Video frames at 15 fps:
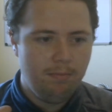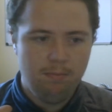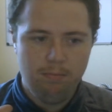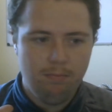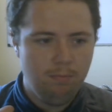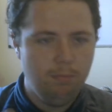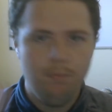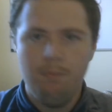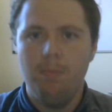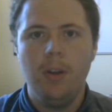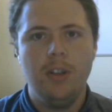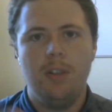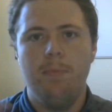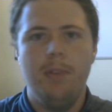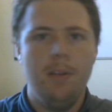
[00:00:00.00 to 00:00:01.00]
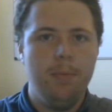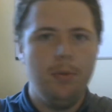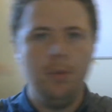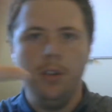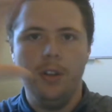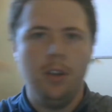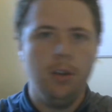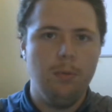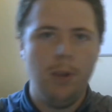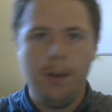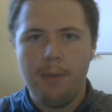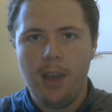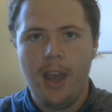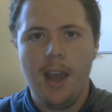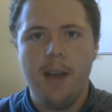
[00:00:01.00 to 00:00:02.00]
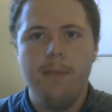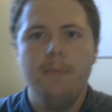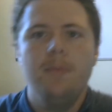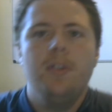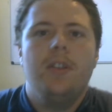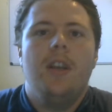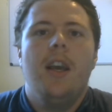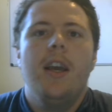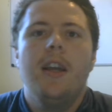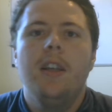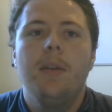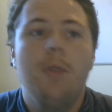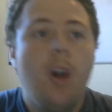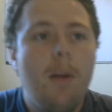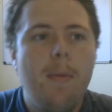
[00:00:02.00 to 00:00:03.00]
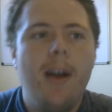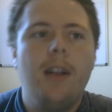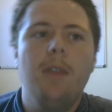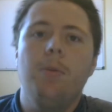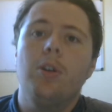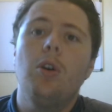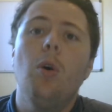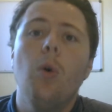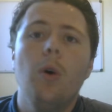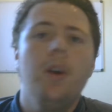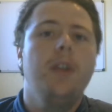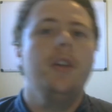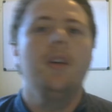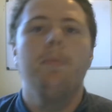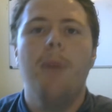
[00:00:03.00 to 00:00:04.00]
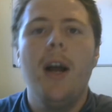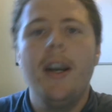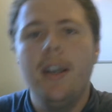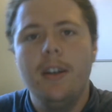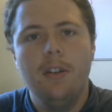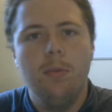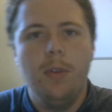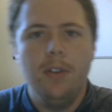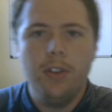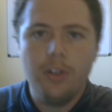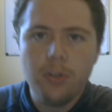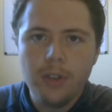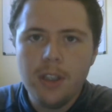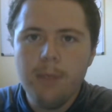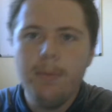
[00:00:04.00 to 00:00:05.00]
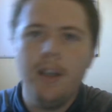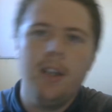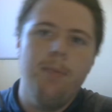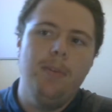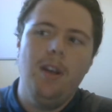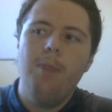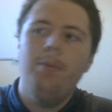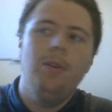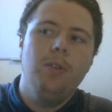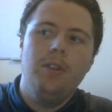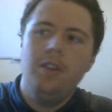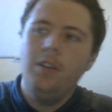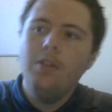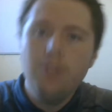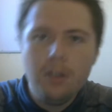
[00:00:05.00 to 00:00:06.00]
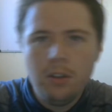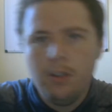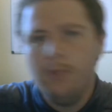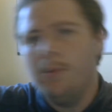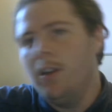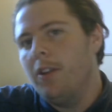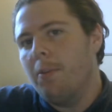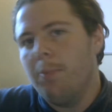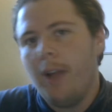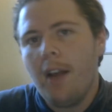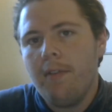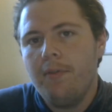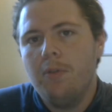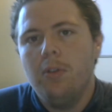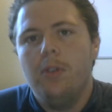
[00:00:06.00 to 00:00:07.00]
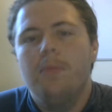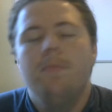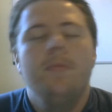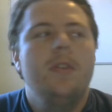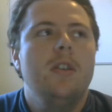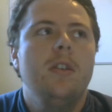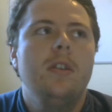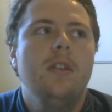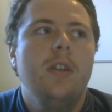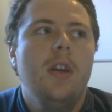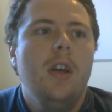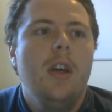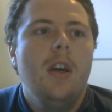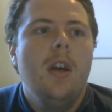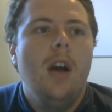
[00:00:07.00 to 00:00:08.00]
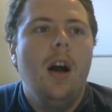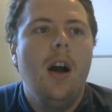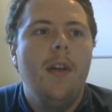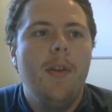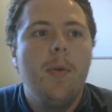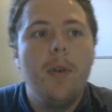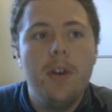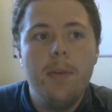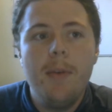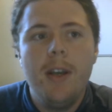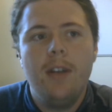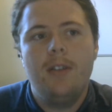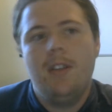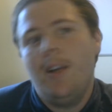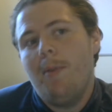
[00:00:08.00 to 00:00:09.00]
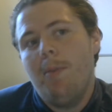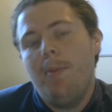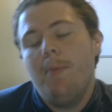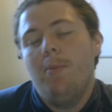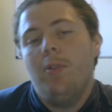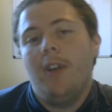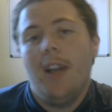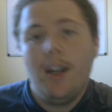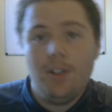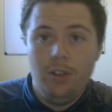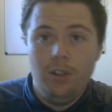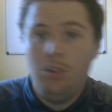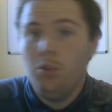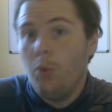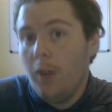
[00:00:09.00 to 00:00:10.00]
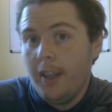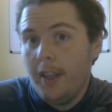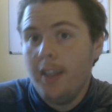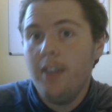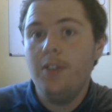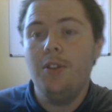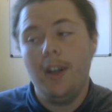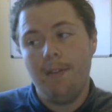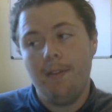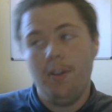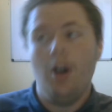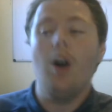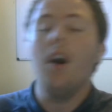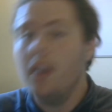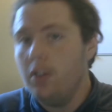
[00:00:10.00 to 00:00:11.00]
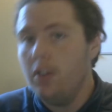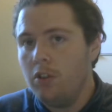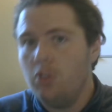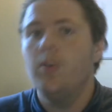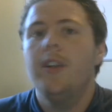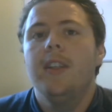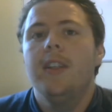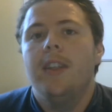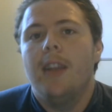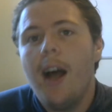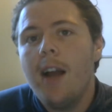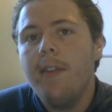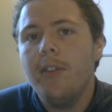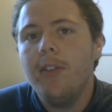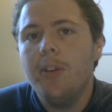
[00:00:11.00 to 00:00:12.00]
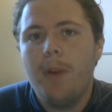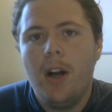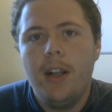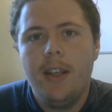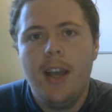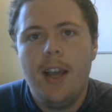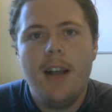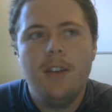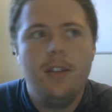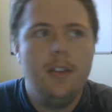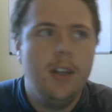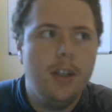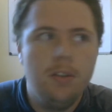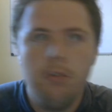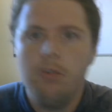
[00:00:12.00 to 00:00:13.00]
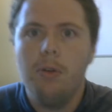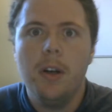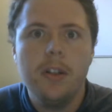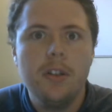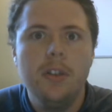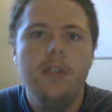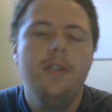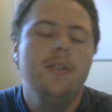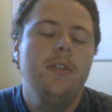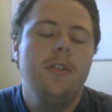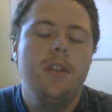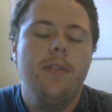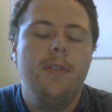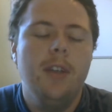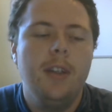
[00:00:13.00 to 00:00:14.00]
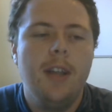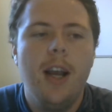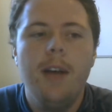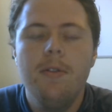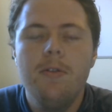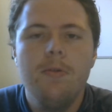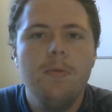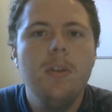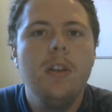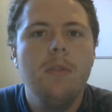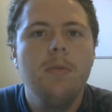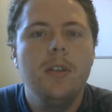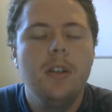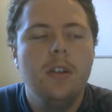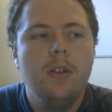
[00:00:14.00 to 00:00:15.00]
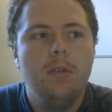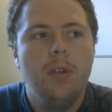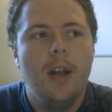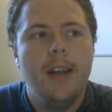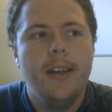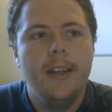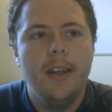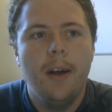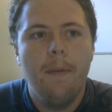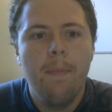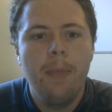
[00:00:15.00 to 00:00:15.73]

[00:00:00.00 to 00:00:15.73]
a bunch of people in their webcams, and it would automatically record and combine it into one stream that could be uploaded to YouTube and other platforms. And they wanted to make it so that way people could actually join in, so you could have the audience join in live on the podcast to answer questions and stuff like that. It was a really, really cool idea.